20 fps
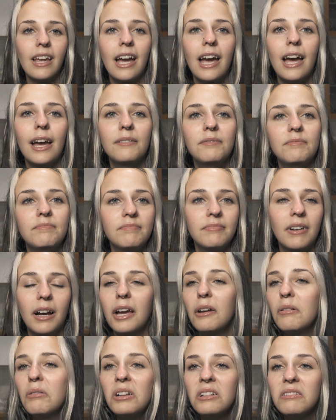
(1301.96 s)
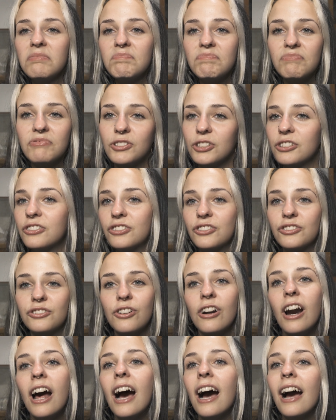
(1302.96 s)
I I will just
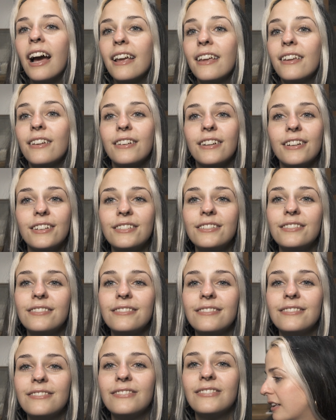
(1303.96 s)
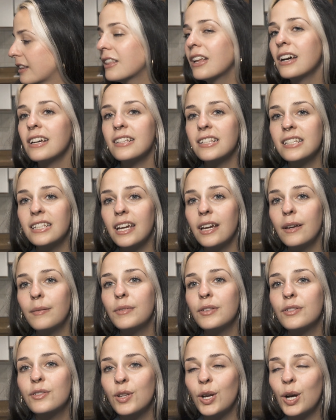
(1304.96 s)
try, you know. Last time
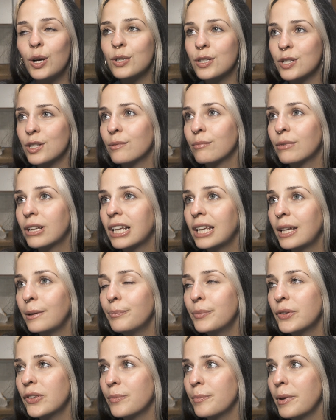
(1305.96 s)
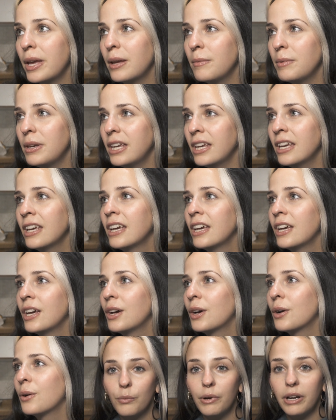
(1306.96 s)
you saw some clips maybe
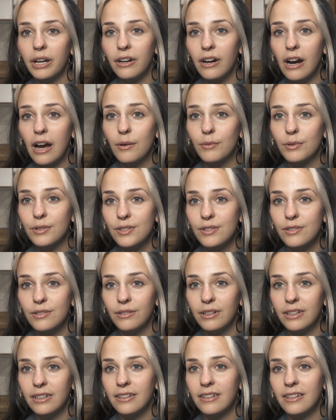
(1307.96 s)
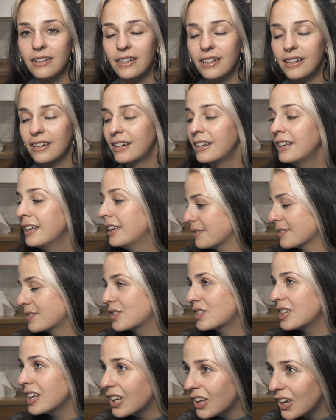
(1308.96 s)
where I was doing the
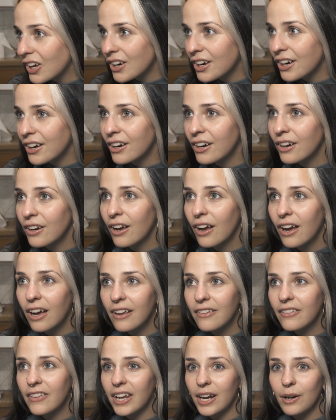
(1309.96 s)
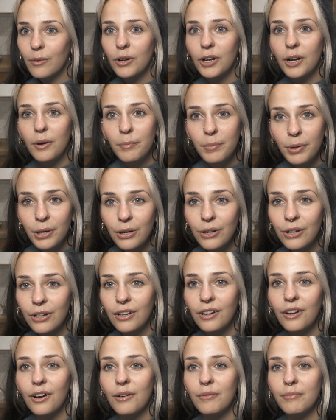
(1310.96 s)
sticker that I want to put
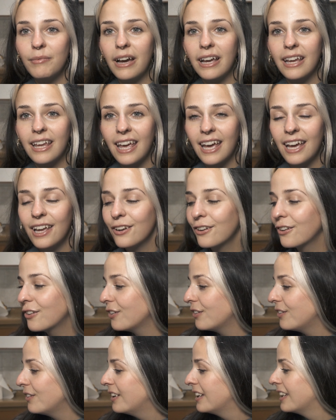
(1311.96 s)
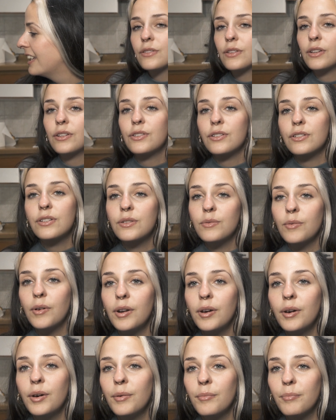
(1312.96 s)
on my candle. So I just
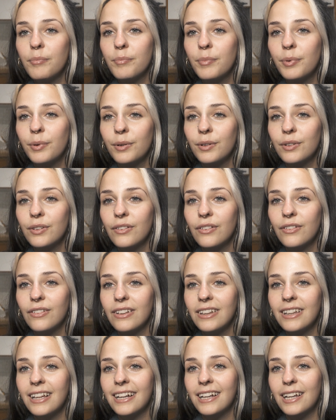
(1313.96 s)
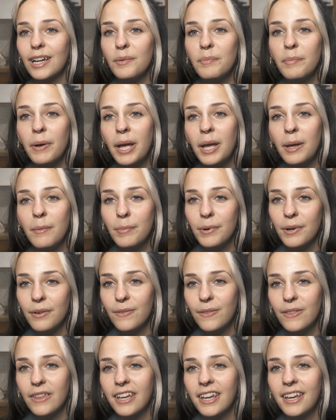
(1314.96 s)
want to put like a paper
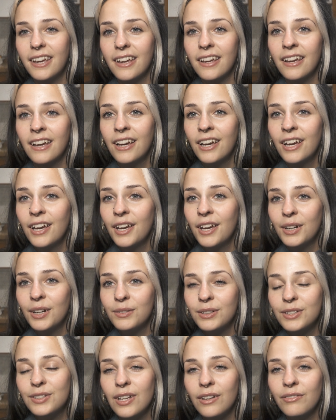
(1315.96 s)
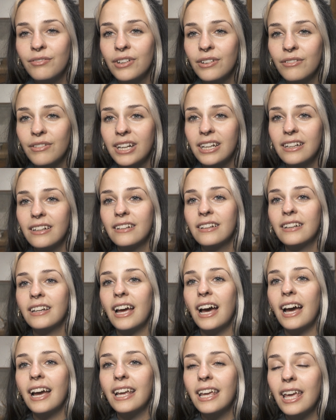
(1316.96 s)
thing with something written.
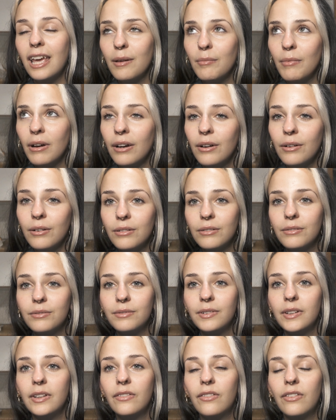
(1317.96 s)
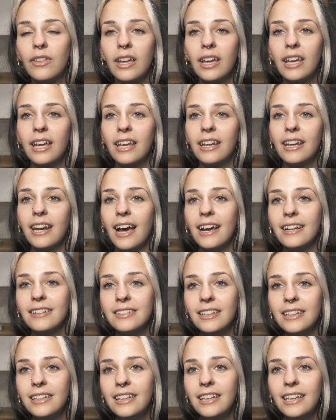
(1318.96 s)
I came out with a
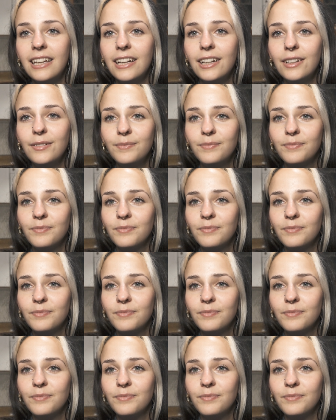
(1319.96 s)
nice idea,